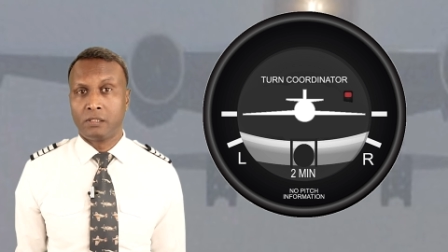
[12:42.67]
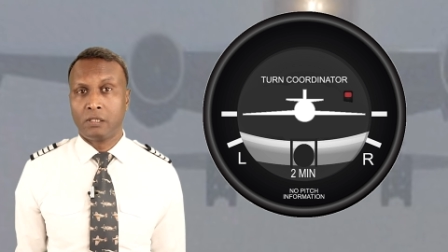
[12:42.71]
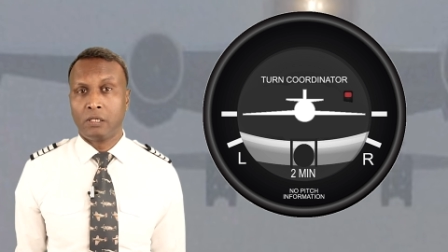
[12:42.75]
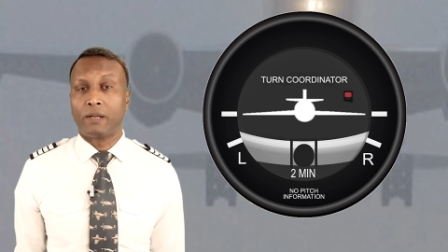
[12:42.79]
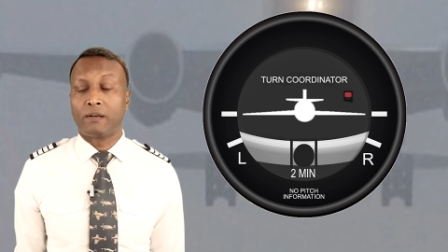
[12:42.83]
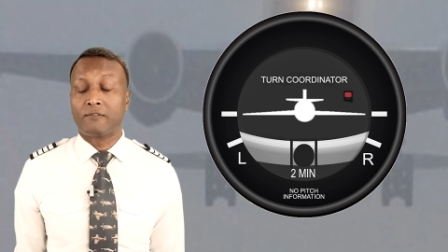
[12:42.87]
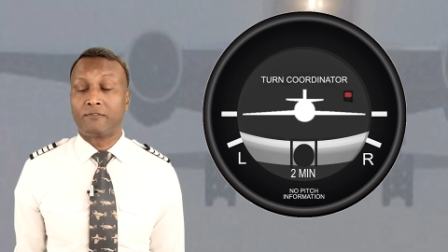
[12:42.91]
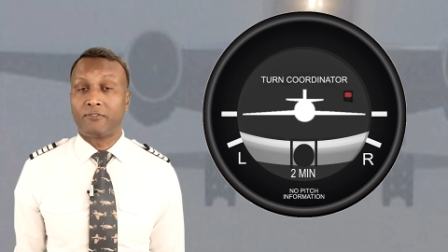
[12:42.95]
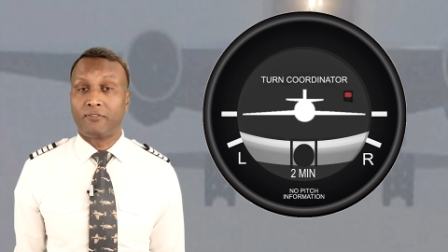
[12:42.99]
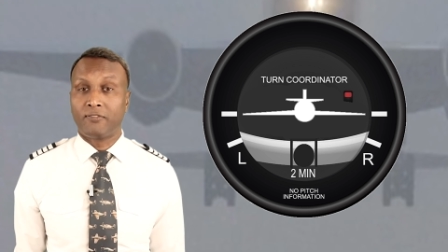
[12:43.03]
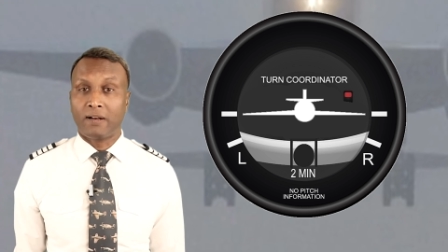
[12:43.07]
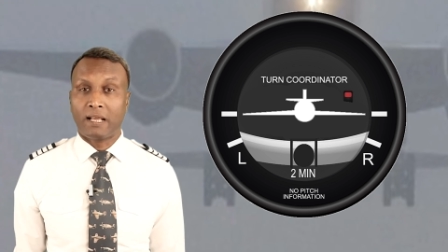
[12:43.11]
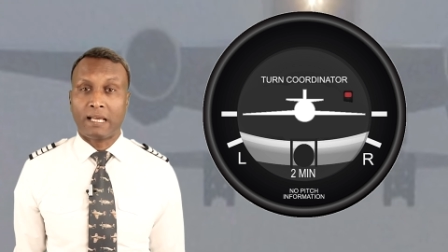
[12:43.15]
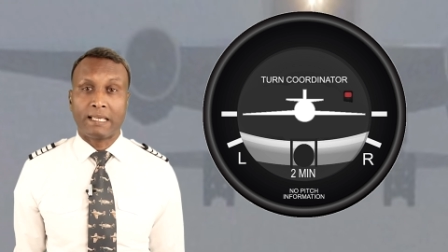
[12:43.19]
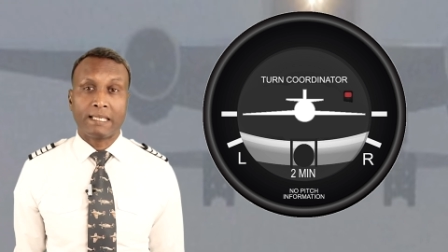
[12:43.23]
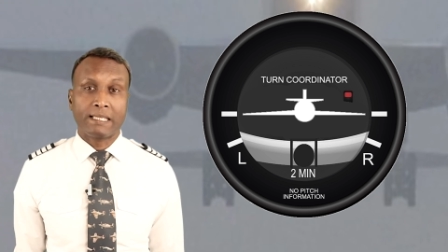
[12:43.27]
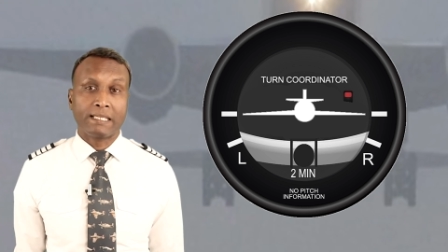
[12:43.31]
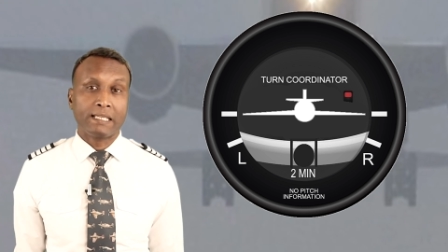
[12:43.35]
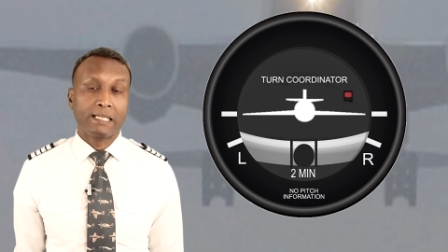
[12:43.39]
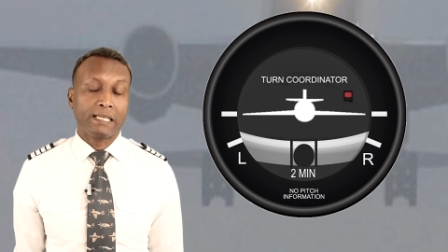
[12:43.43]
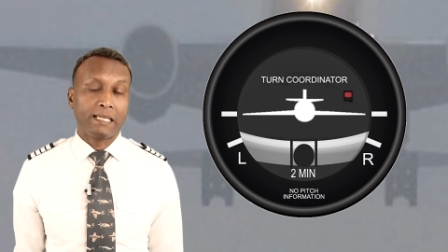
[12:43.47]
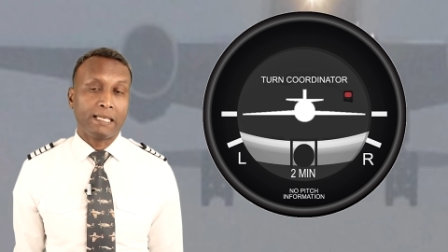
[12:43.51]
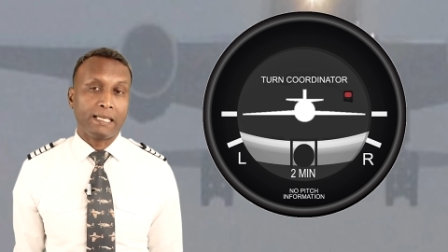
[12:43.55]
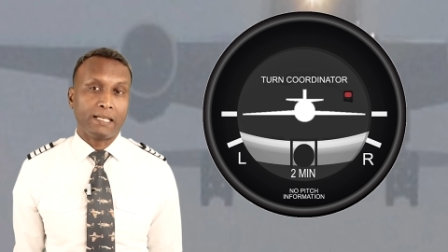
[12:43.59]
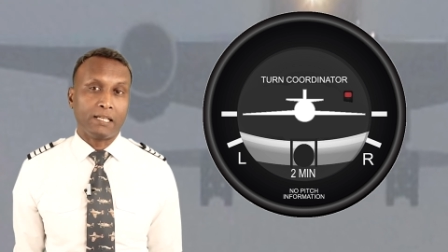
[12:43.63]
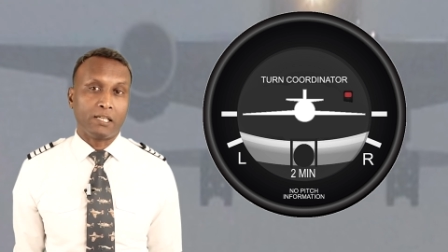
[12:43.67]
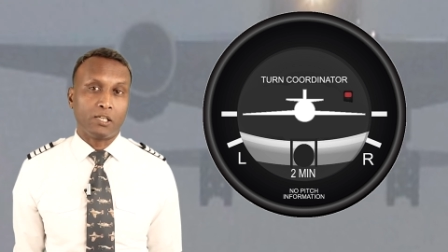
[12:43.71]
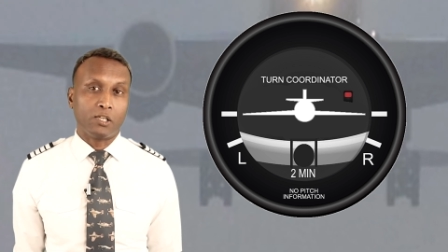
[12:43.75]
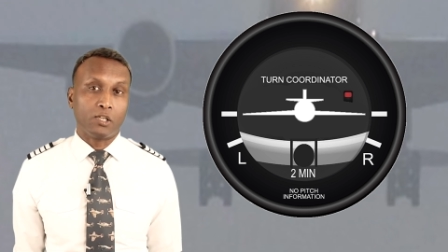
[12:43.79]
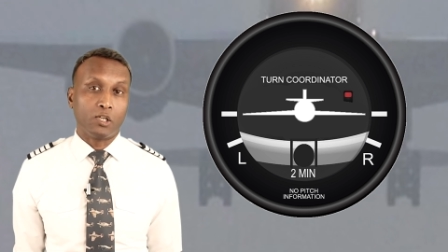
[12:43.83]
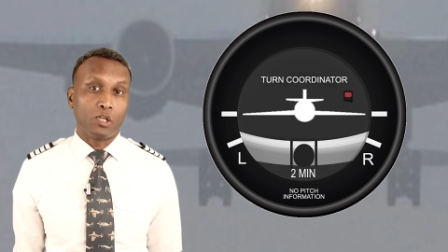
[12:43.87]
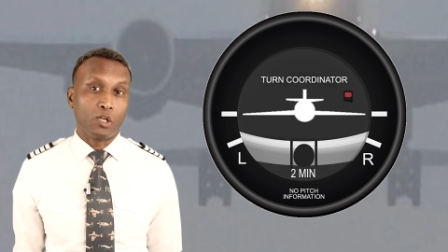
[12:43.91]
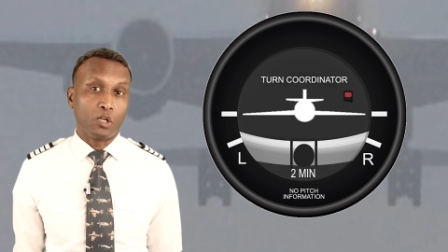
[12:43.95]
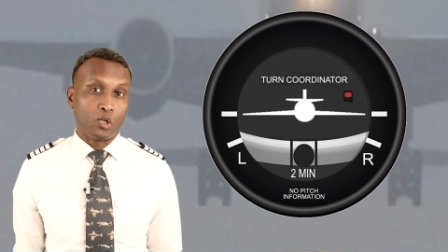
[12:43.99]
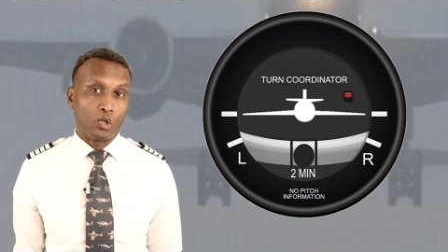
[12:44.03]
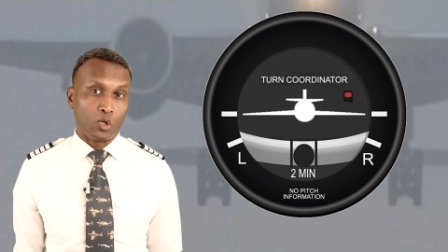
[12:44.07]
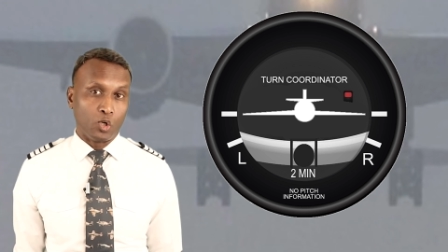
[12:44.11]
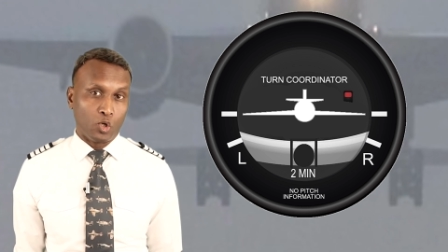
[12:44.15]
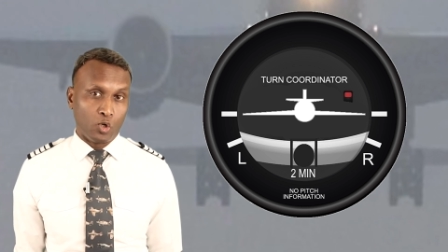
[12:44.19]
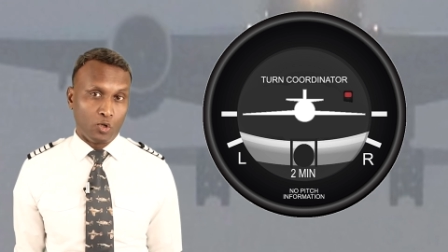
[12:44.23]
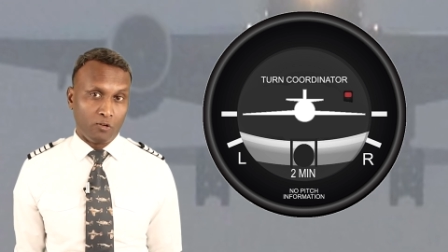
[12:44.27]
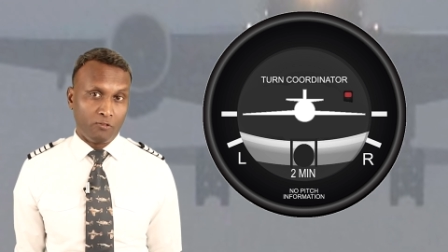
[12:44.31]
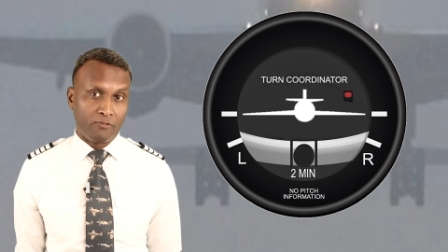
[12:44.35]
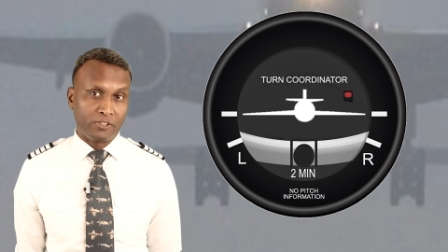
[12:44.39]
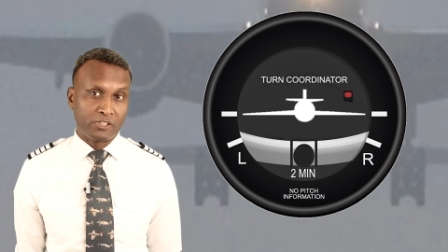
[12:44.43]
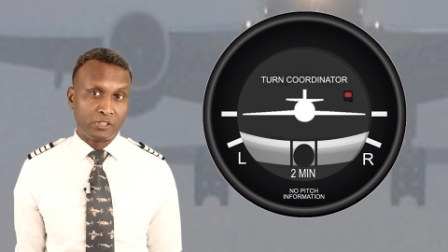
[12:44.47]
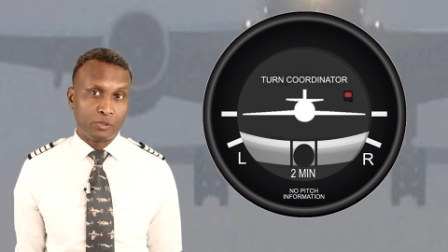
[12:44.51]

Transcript: when flying in low